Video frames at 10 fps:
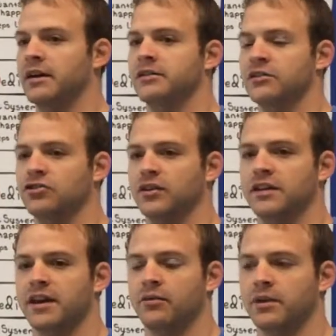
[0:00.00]
is a
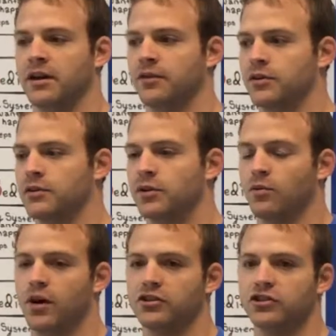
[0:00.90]
treaty that we covered with
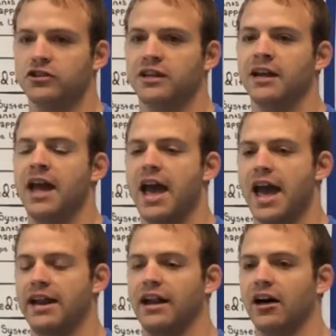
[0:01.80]
Washington,
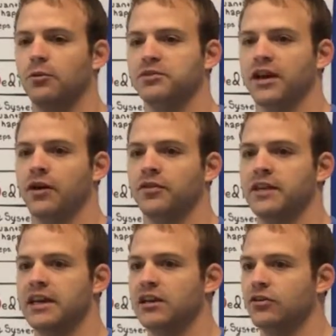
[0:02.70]
and it helps out the
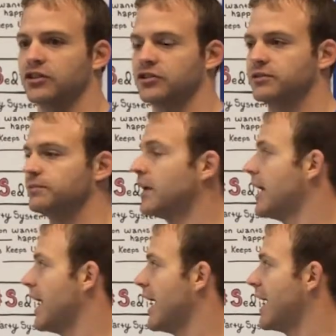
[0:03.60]
English.
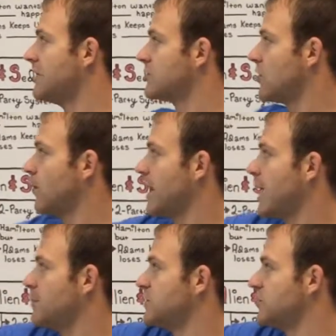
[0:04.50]
And so what
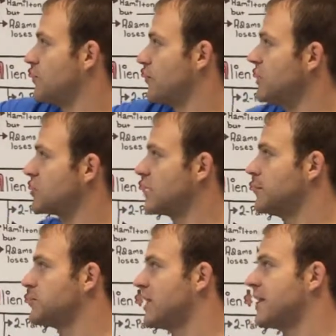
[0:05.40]
happens is the French get
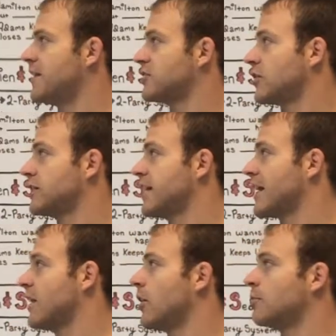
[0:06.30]
upset and they start
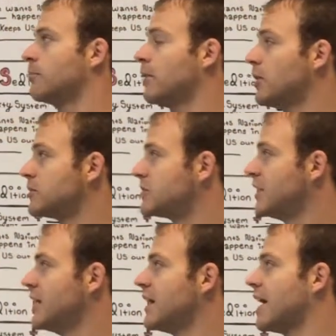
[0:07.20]
attacking our boats.
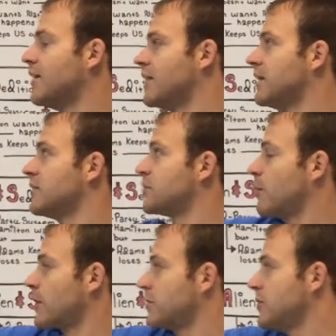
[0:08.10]
And then the
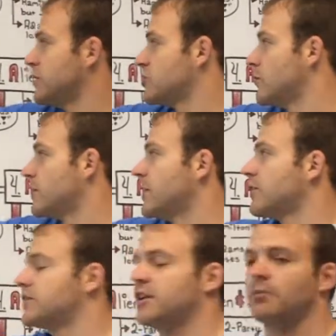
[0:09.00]
SparkNote edition over here
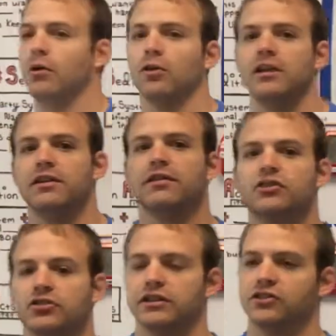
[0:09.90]
is that Napoleon
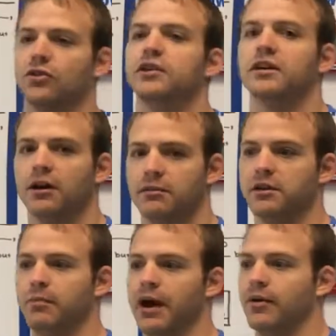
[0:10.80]
eventually is going to come
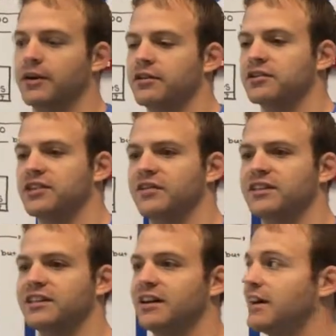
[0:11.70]
into power here in
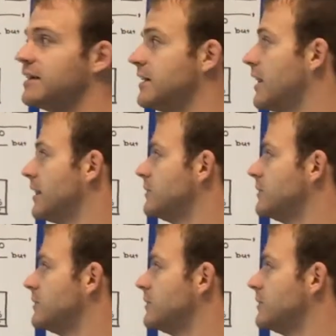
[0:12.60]
1799.